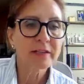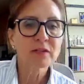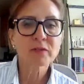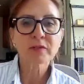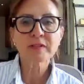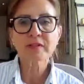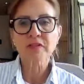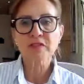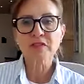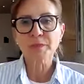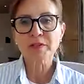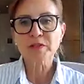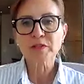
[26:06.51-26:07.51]
do this
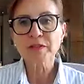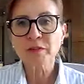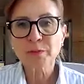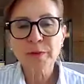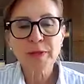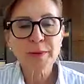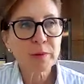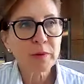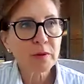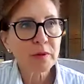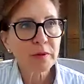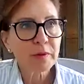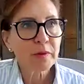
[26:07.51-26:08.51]
especially for
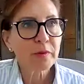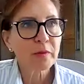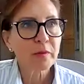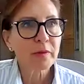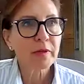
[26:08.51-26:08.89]
people who,